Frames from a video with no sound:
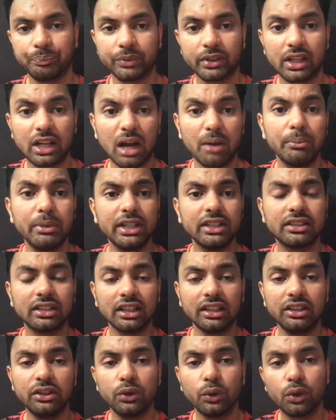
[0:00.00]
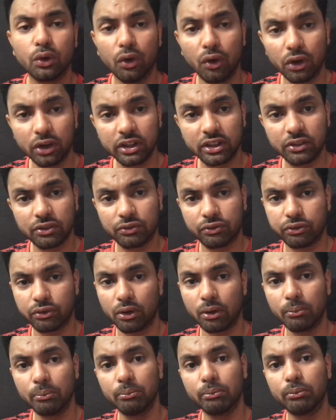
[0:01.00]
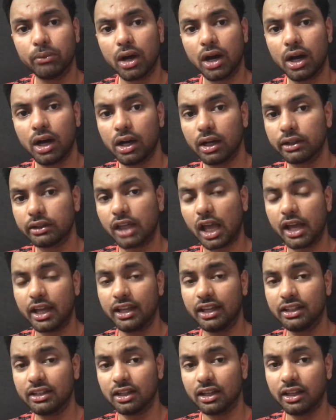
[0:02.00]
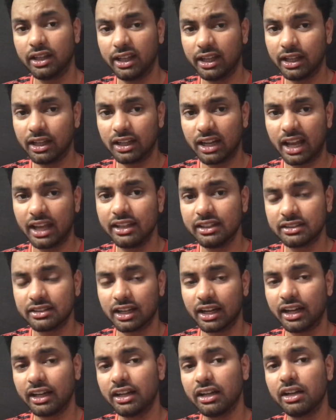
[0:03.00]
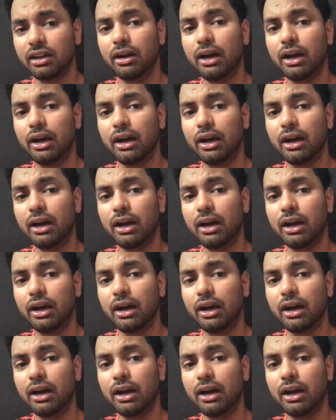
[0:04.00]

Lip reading: commission you got from the airlines end.